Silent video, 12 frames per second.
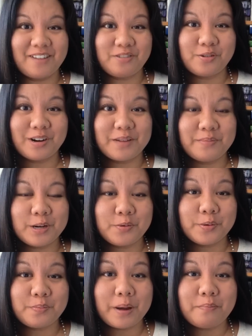everyone, I'm here
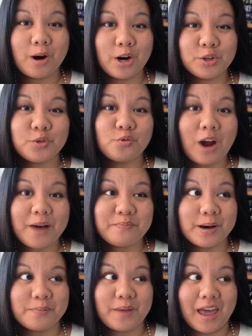with my March wrap
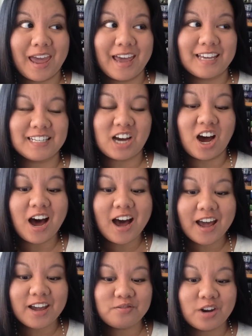up and
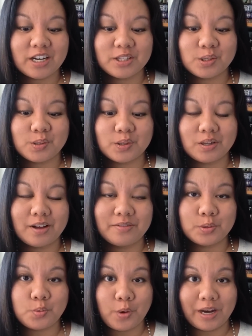I read a total of
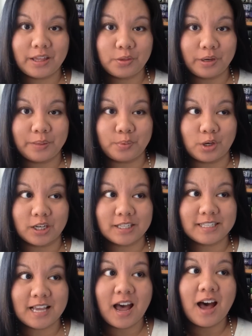23
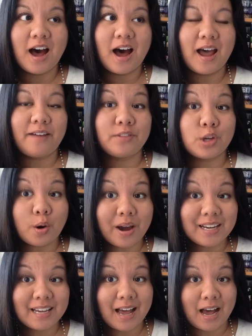books. I have no
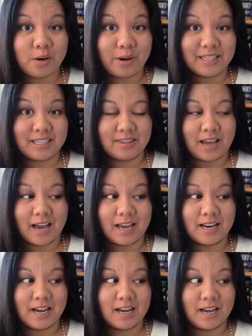idea how I did
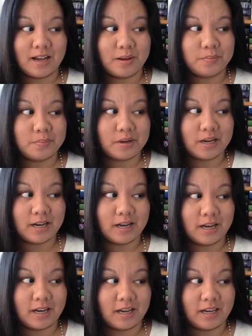that. Um,
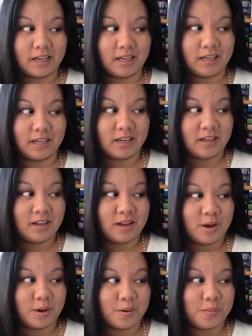I
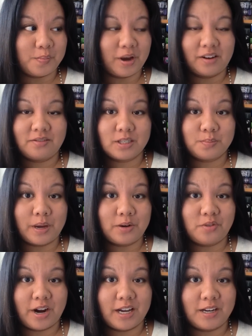might have
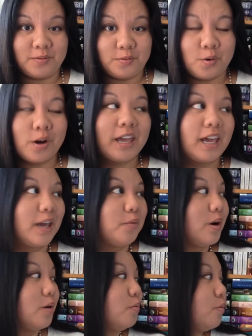sped read. Okay, well